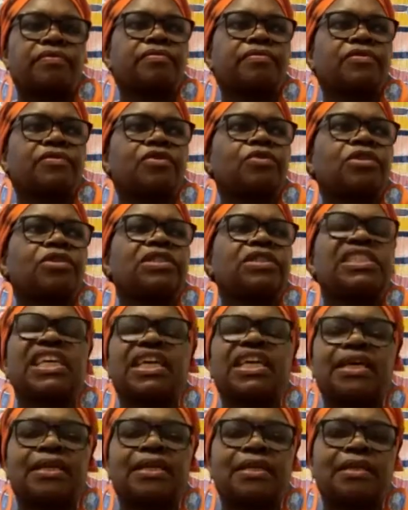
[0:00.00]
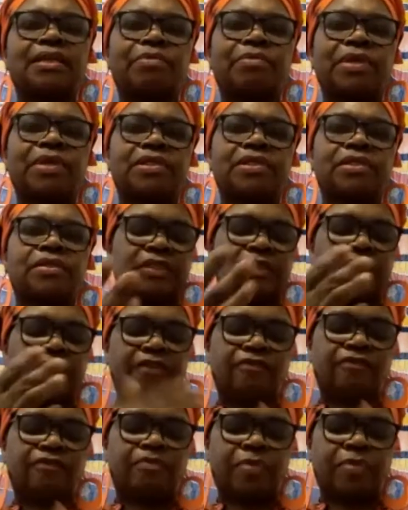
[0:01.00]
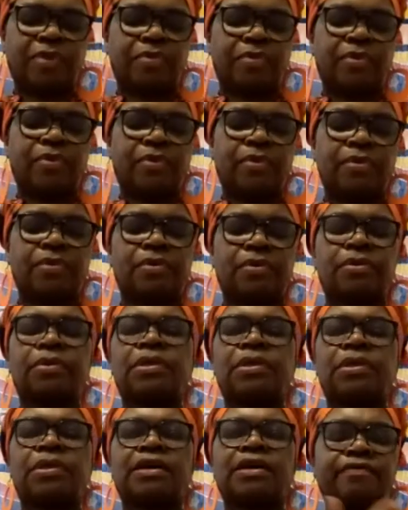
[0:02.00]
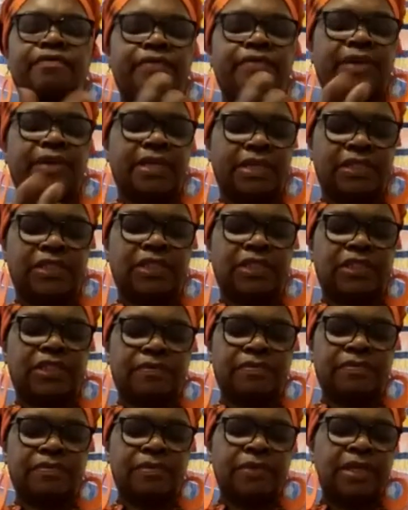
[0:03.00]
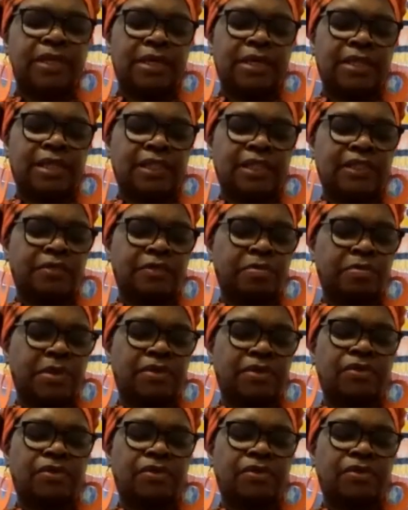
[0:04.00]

what is enemies. You love people, you love nature. That's okay. Part of